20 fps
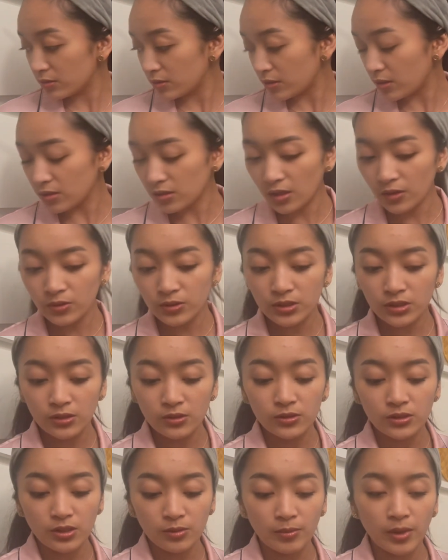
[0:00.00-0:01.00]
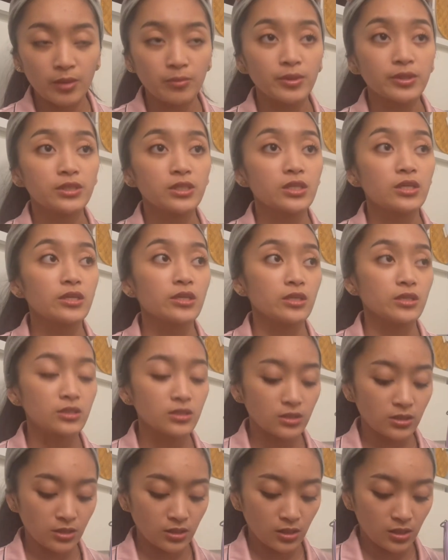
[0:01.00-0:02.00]
because I was using my
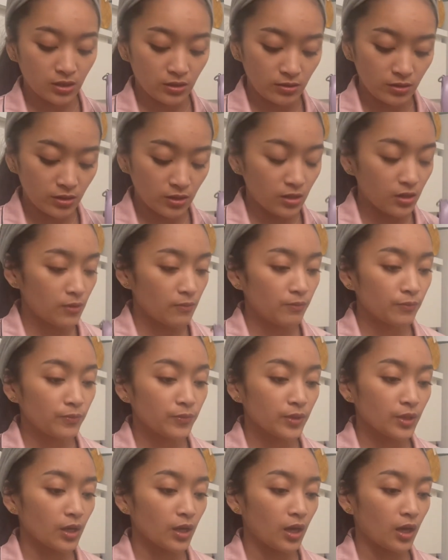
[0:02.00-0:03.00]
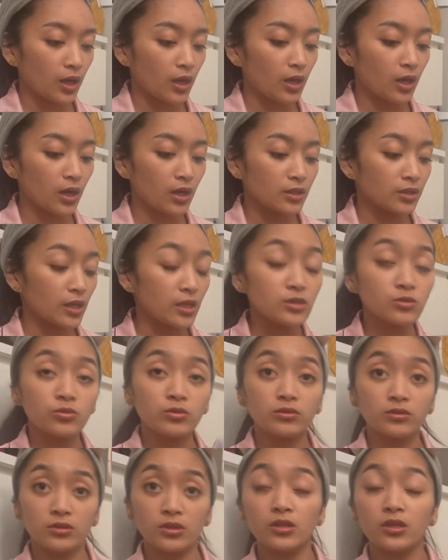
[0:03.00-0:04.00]
Matisse. And that's
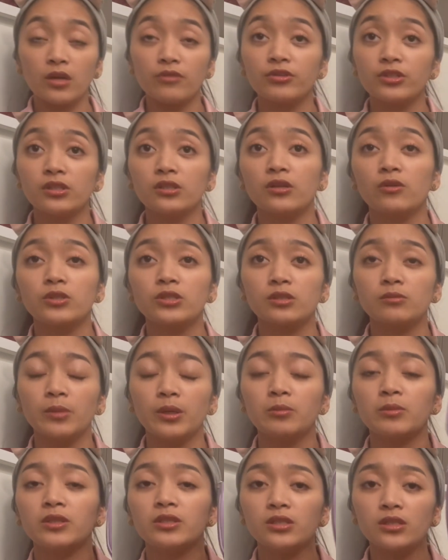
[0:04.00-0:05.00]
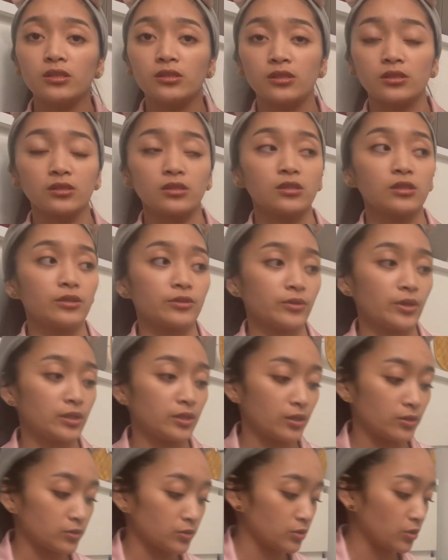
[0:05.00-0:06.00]
what, the, everything that was in my Matisse is in here right
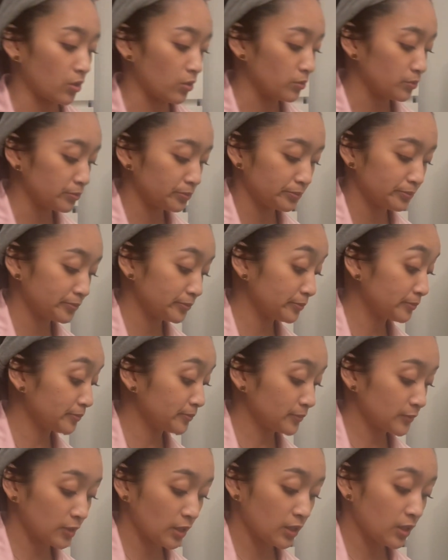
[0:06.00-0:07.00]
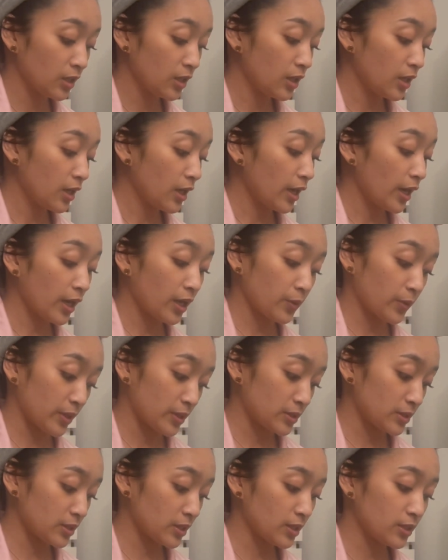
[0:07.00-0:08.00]
now, so.
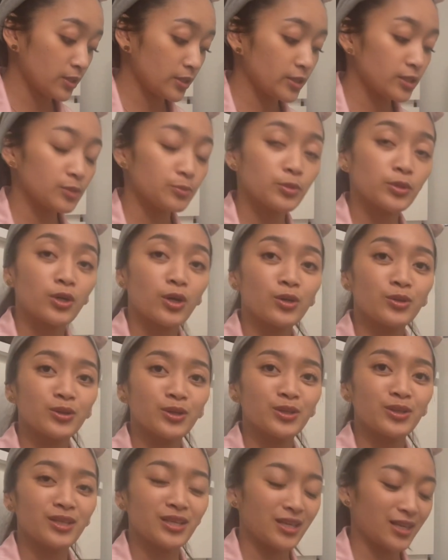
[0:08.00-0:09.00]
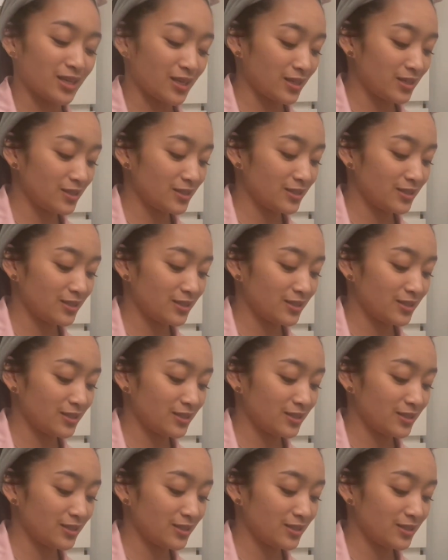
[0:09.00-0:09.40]
Anyways, let's put on the